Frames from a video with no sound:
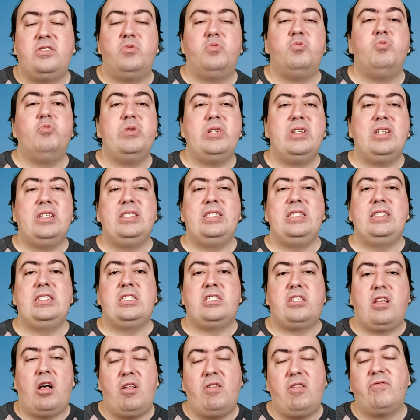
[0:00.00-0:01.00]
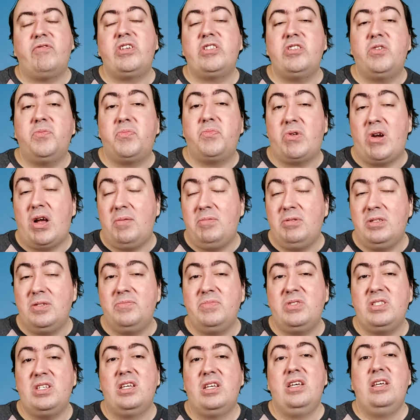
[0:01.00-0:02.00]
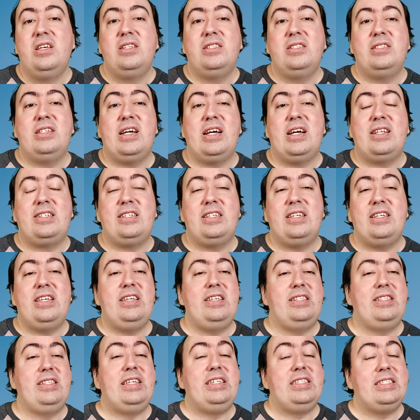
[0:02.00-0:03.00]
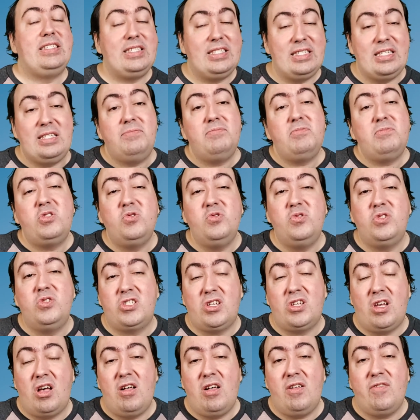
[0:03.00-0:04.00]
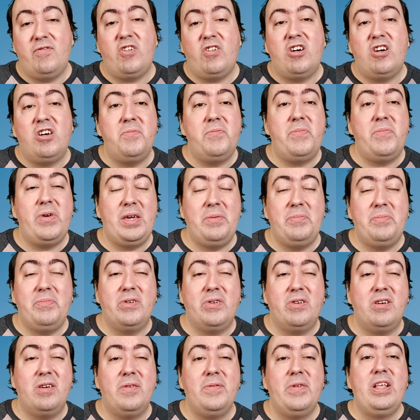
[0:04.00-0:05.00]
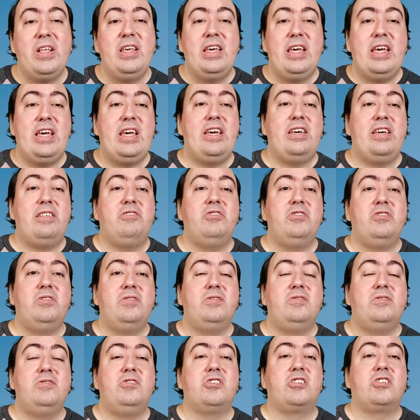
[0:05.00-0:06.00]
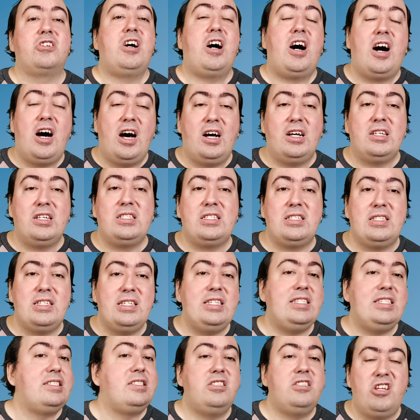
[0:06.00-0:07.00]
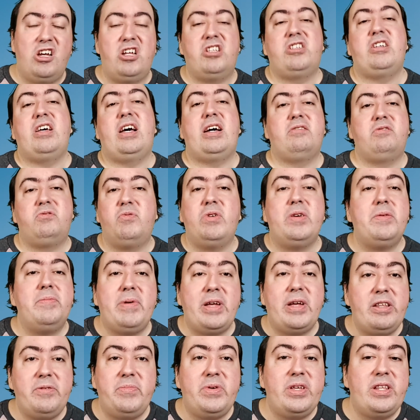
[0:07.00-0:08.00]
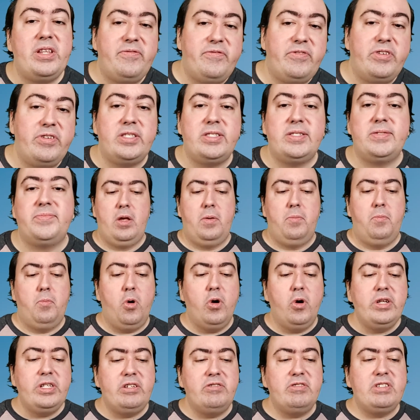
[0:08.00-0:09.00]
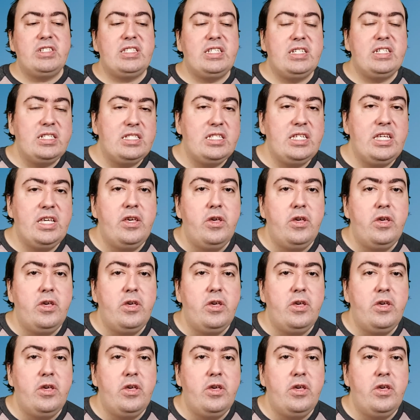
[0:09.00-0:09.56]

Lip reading: really solving the problems that they seem to solve on paper, and the cost is not outweighed by the benefits. More interestingly,